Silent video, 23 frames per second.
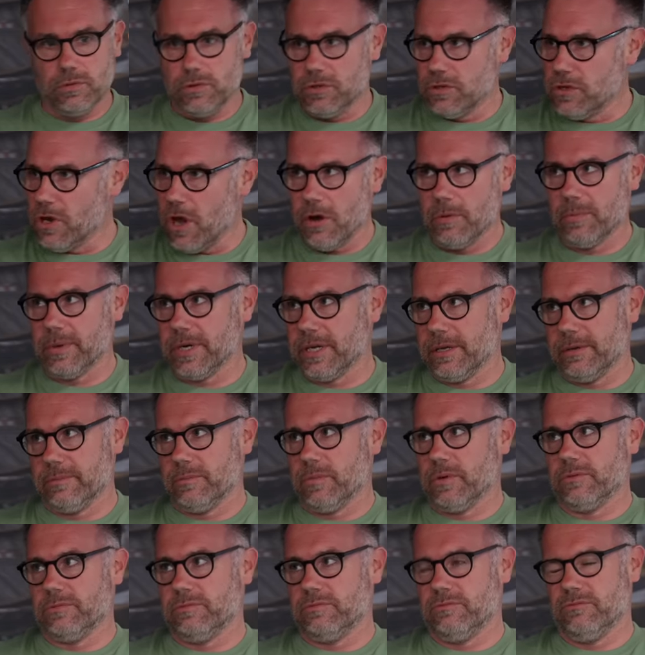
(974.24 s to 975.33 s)
Nobody
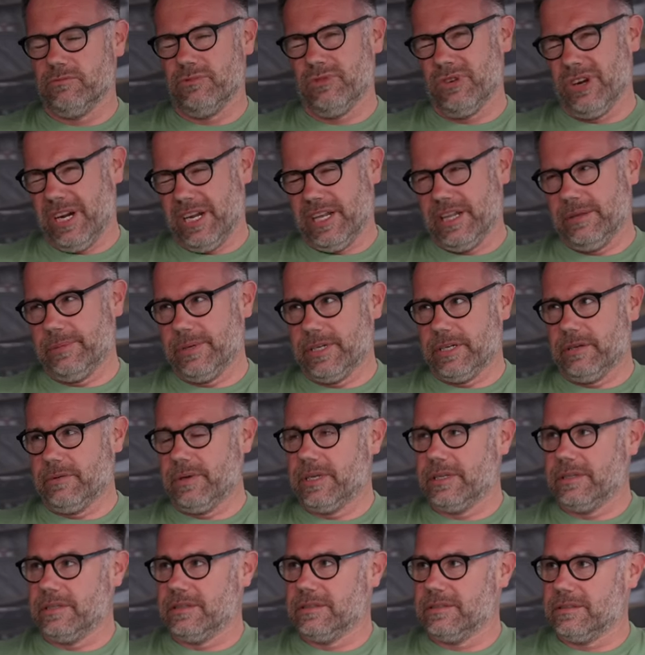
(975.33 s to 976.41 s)
would really be
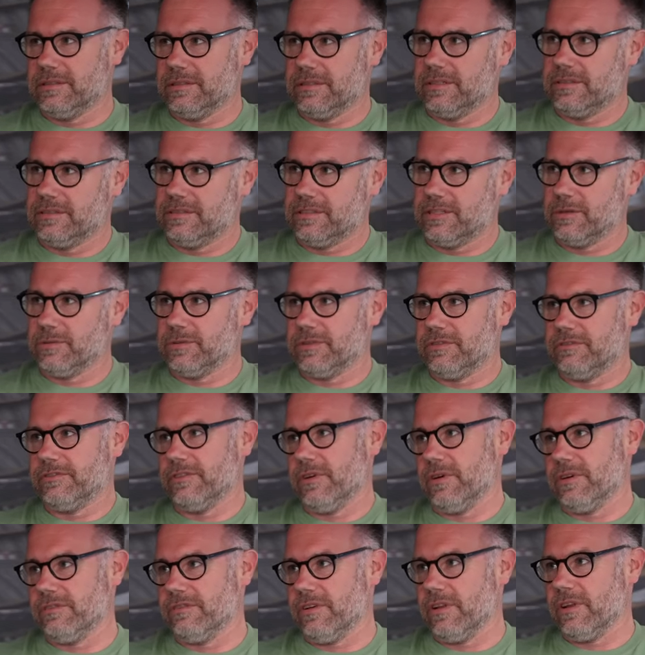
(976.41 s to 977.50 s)
doing the
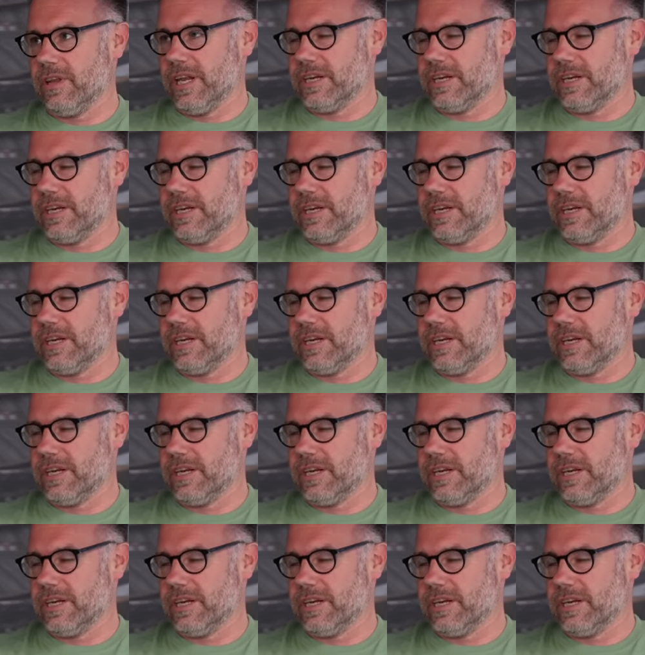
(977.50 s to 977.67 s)
240-volt